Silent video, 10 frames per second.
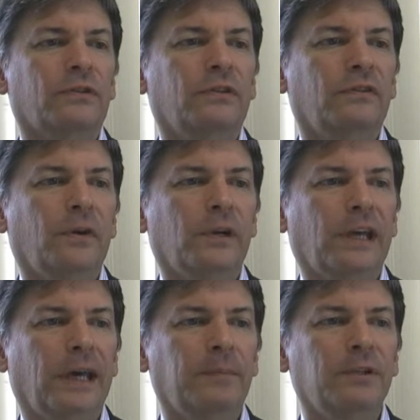the
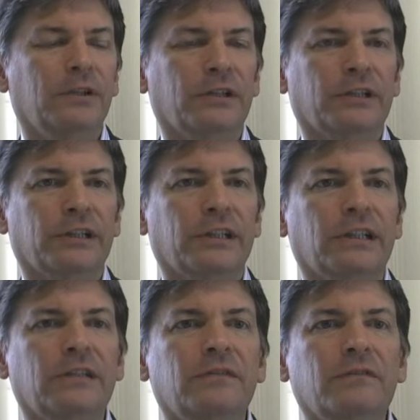vocabulary
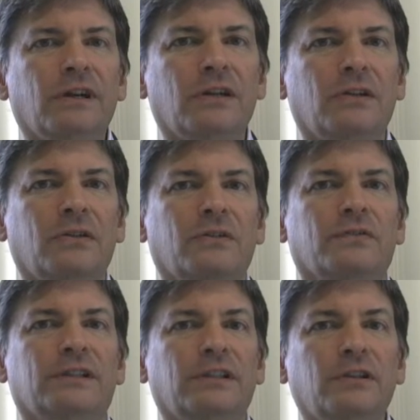
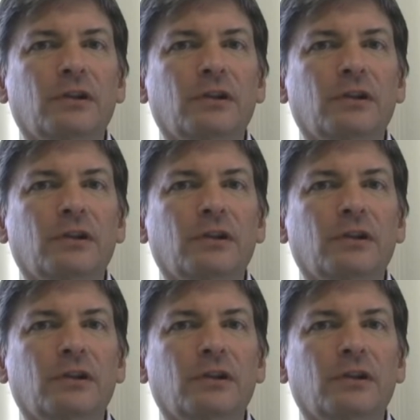involved and the